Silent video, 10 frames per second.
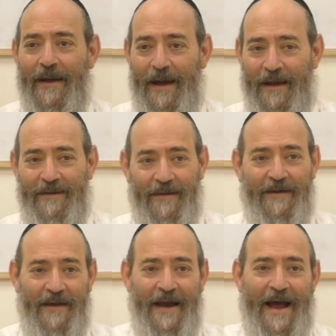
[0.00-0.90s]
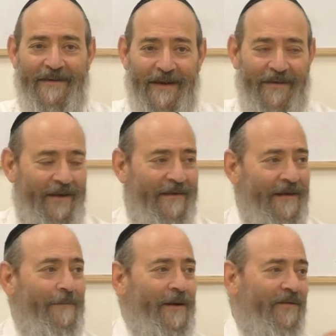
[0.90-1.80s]
It's like, guys, I'll give you a
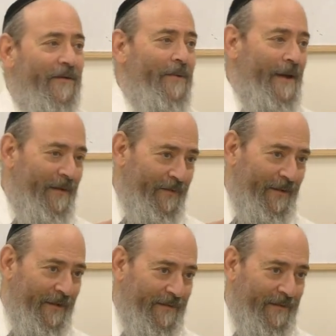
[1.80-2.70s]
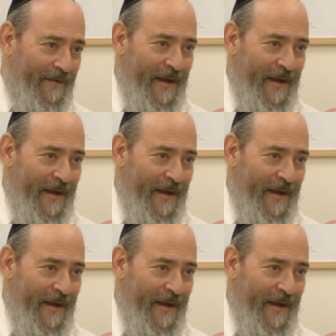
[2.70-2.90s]
tip, and you should pay me for this.